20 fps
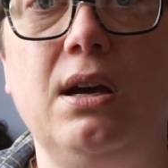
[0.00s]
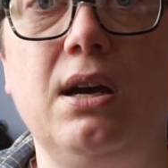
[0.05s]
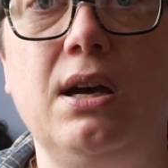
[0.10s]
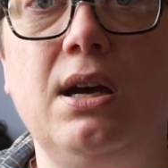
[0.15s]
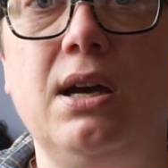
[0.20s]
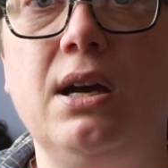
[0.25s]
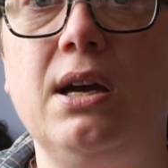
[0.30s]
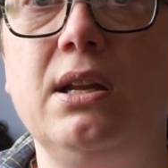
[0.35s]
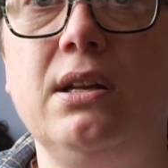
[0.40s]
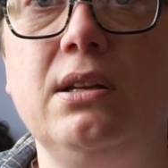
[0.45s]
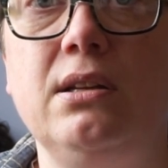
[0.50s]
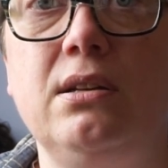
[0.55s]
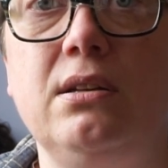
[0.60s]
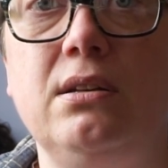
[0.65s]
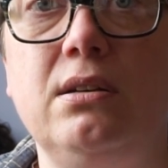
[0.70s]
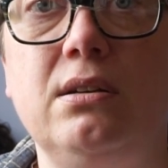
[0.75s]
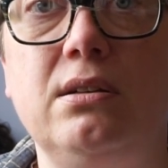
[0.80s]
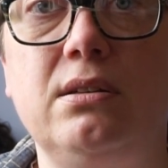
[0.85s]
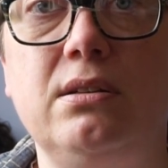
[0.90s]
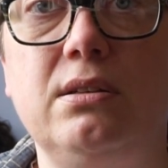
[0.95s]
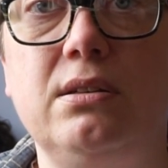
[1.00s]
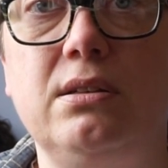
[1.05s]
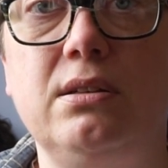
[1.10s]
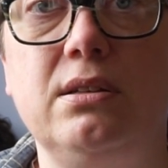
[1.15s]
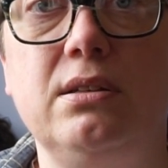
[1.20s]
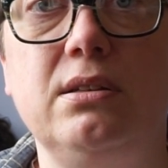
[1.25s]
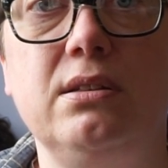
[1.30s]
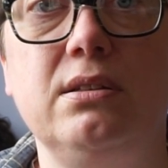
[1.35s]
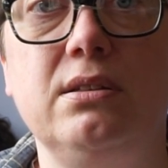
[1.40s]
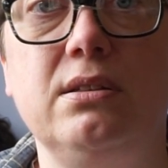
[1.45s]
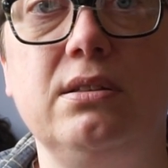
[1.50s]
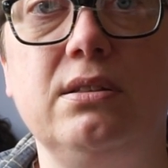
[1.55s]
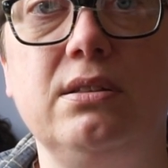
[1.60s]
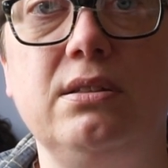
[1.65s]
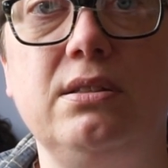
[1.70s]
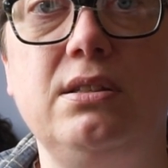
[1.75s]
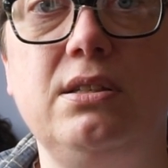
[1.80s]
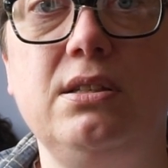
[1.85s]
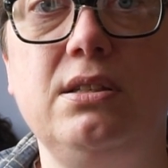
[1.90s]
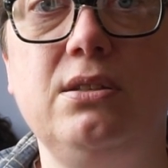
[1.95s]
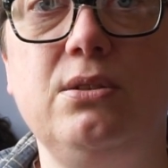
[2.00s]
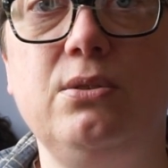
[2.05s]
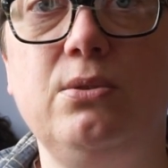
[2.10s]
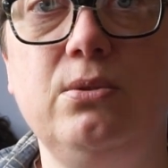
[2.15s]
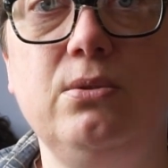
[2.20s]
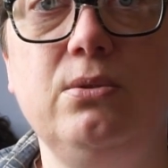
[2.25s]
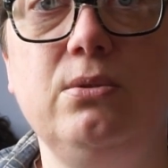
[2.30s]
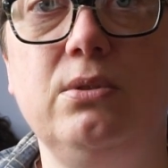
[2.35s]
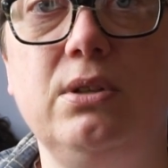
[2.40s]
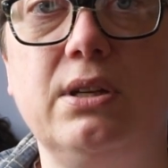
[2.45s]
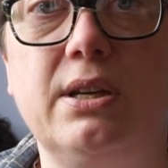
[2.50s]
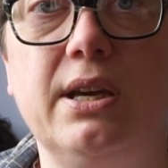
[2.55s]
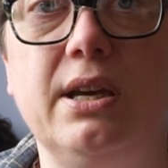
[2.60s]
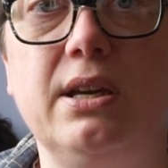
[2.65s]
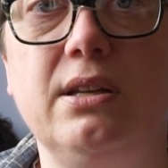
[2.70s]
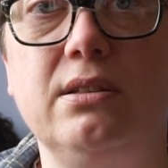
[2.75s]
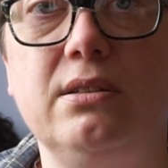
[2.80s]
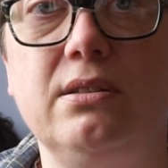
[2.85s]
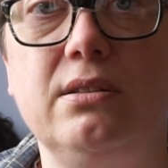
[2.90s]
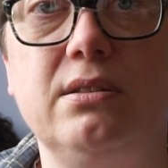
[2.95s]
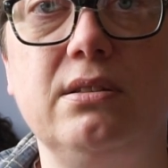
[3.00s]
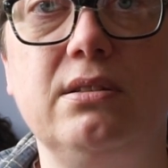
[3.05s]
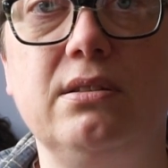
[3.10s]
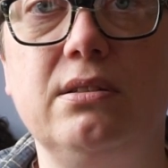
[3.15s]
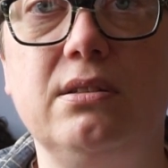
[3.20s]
and see you again